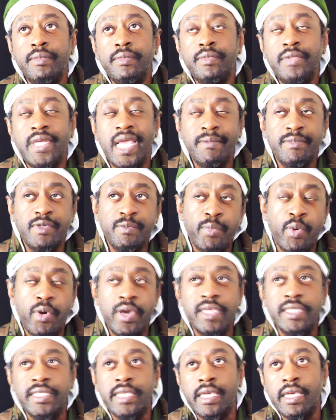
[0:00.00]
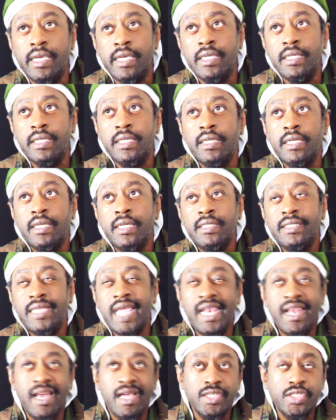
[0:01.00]
James Poyser,
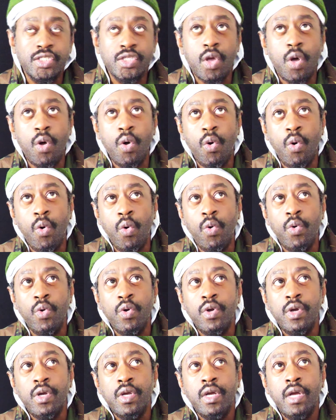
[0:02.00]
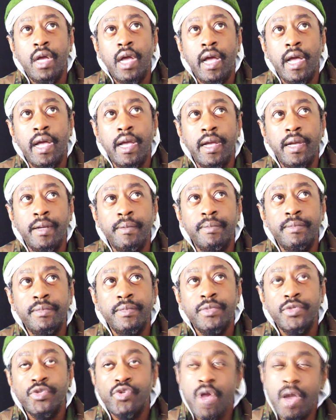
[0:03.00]
De La Soul,
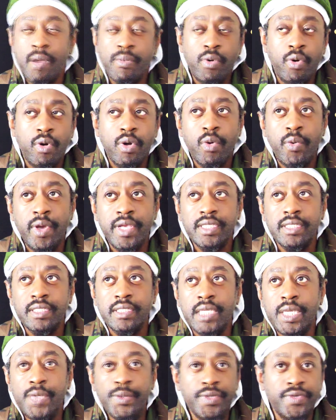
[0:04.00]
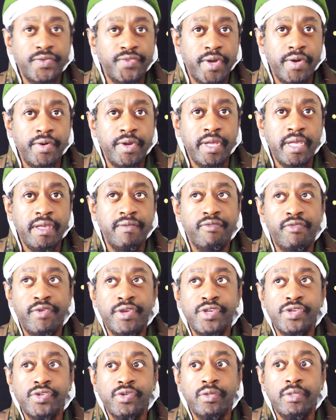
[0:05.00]
Tribe Called Quest. He was very
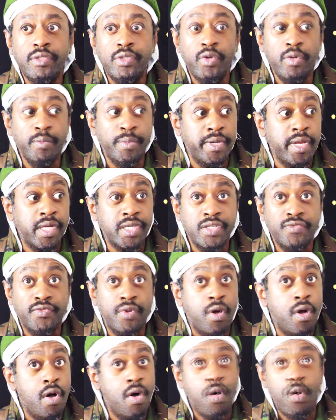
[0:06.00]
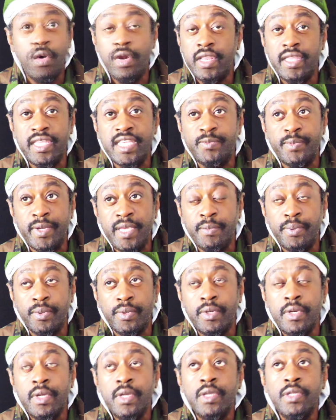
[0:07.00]
influential doing production for all of these people.
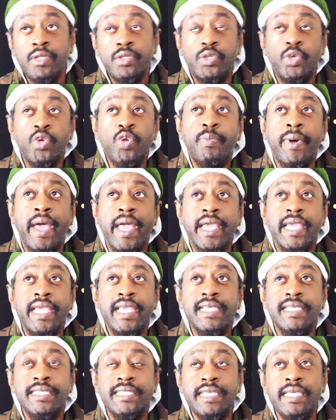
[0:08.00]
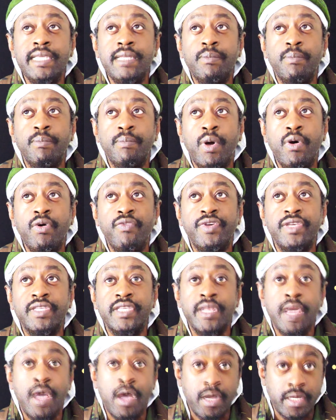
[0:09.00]
Tupac is seen both as
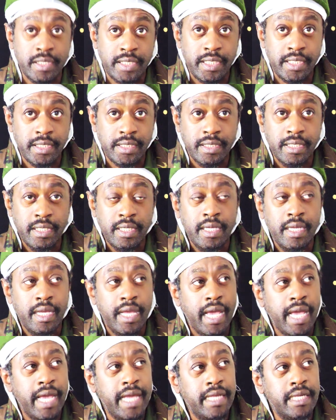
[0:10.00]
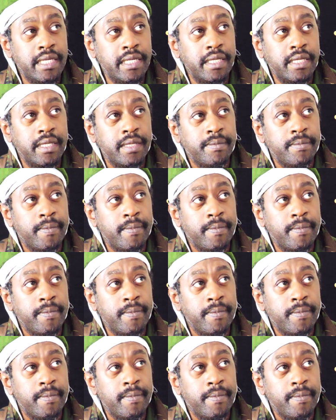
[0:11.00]
an artist and,